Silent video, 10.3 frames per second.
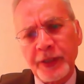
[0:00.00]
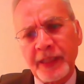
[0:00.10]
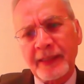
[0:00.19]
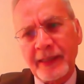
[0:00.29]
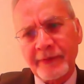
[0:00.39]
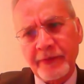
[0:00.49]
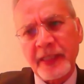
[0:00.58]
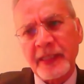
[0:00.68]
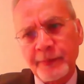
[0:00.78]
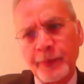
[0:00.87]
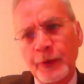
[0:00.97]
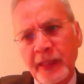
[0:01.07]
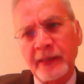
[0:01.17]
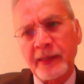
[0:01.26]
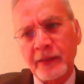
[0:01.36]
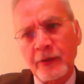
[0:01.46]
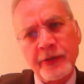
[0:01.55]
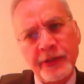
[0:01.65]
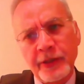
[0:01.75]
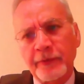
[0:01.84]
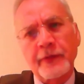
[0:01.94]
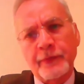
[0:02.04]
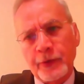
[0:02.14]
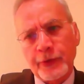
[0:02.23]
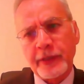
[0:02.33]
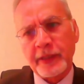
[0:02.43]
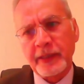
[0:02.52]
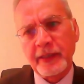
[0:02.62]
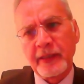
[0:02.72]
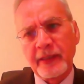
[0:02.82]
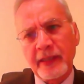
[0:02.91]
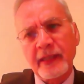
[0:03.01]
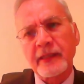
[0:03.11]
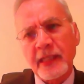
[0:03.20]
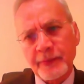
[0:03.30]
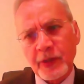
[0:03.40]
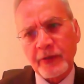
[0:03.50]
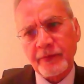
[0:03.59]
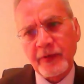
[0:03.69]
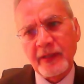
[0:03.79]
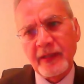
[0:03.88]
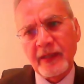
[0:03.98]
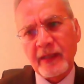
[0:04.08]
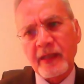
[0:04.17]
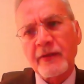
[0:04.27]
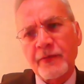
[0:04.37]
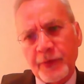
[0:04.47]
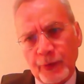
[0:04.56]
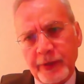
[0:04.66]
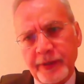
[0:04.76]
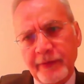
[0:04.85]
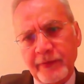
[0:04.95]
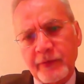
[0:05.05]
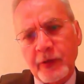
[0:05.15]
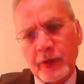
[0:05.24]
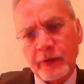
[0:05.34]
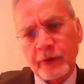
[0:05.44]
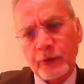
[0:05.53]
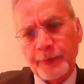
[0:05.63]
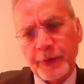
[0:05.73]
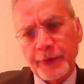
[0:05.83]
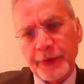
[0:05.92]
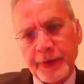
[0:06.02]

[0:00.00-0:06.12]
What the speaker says: very important technology of the future in terms of fuels, which we are going to produce.